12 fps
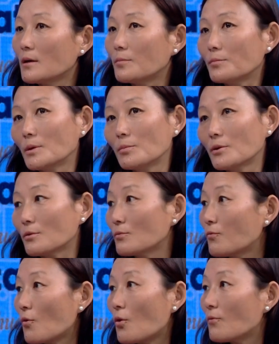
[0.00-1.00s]
maybe around
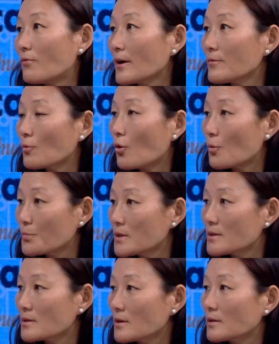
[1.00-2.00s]
4 or 5
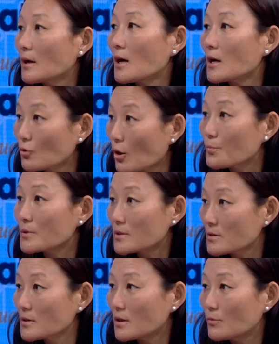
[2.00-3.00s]
copies, the hard
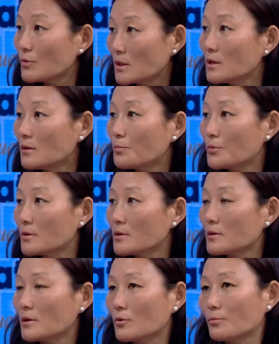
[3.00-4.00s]
copies we need to print
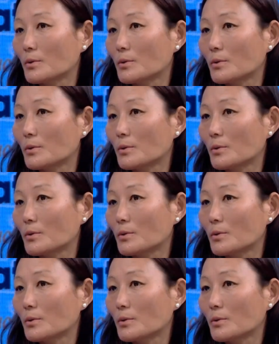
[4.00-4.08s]
it out.